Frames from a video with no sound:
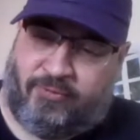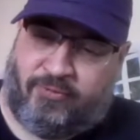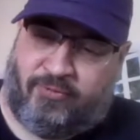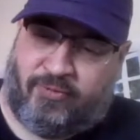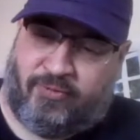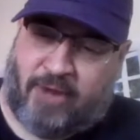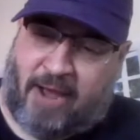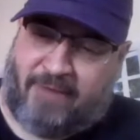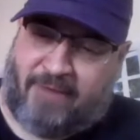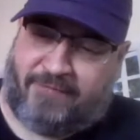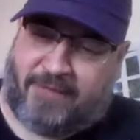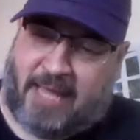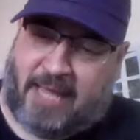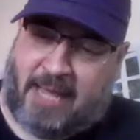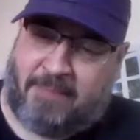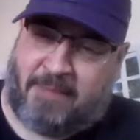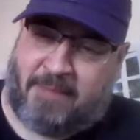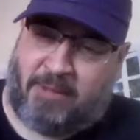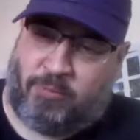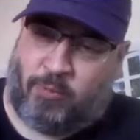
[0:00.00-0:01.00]
Draft
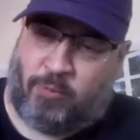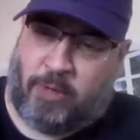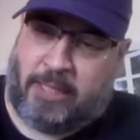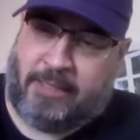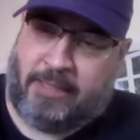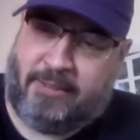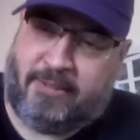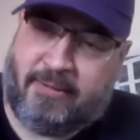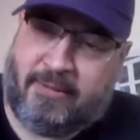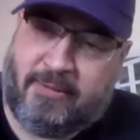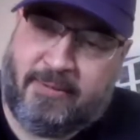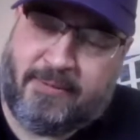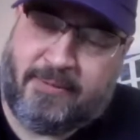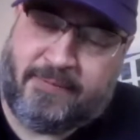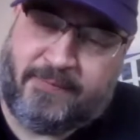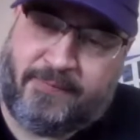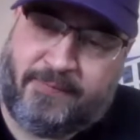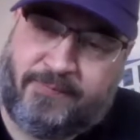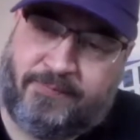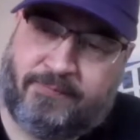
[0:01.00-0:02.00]
came and went,
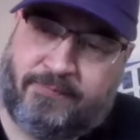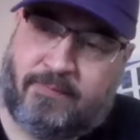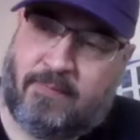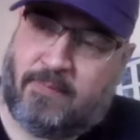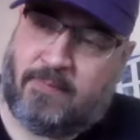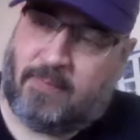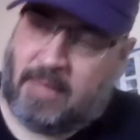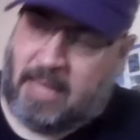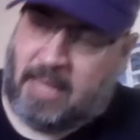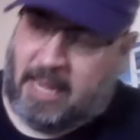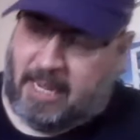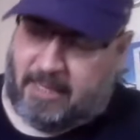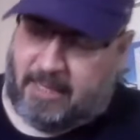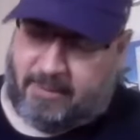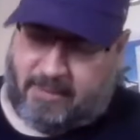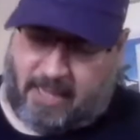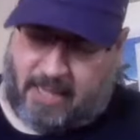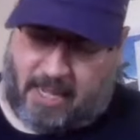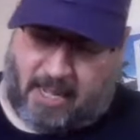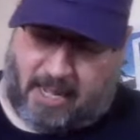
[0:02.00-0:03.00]

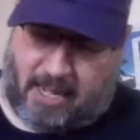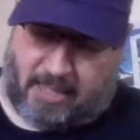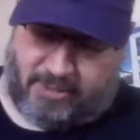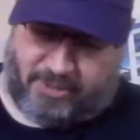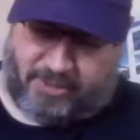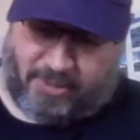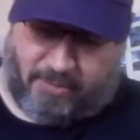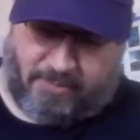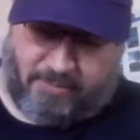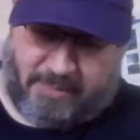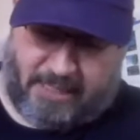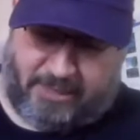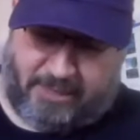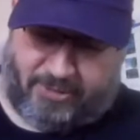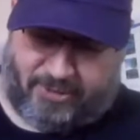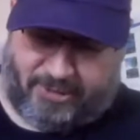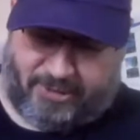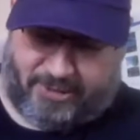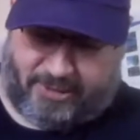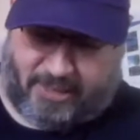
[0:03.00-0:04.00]
and some
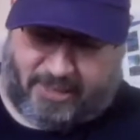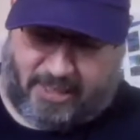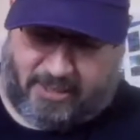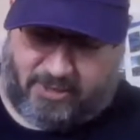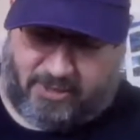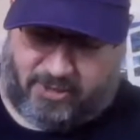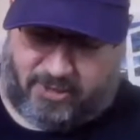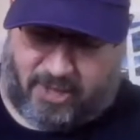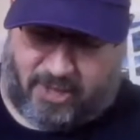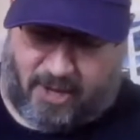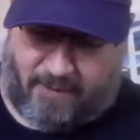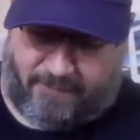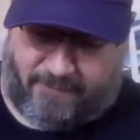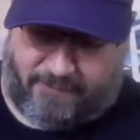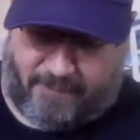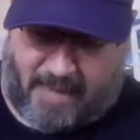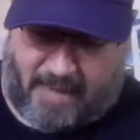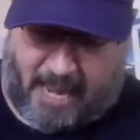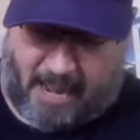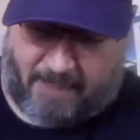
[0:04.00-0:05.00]
interesting
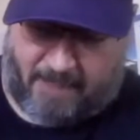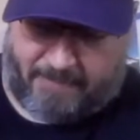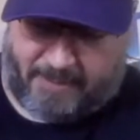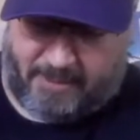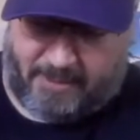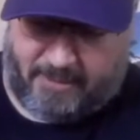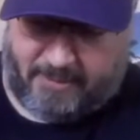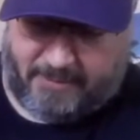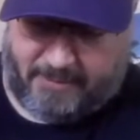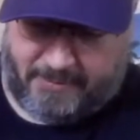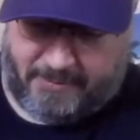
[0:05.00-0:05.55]
stuff happened.